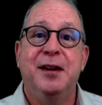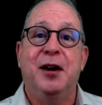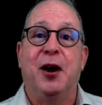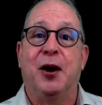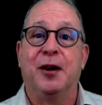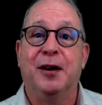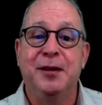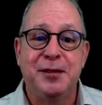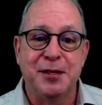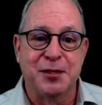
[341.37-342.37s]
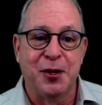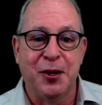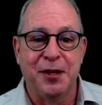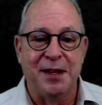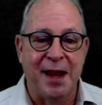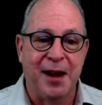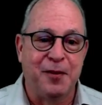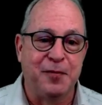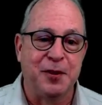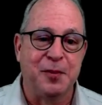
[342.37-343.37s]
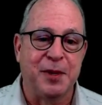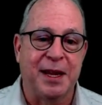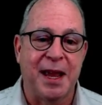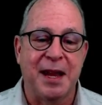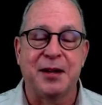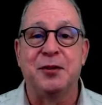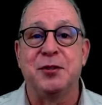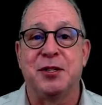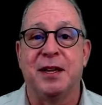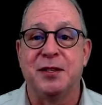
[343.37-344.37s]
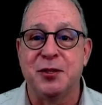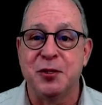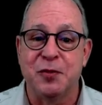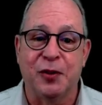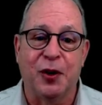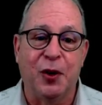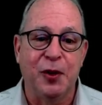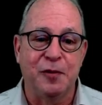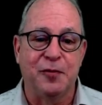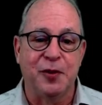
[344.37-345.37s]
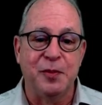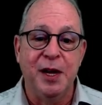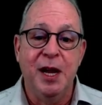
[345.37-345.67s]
Our hunt is on now for the mechanical sensors for all of them,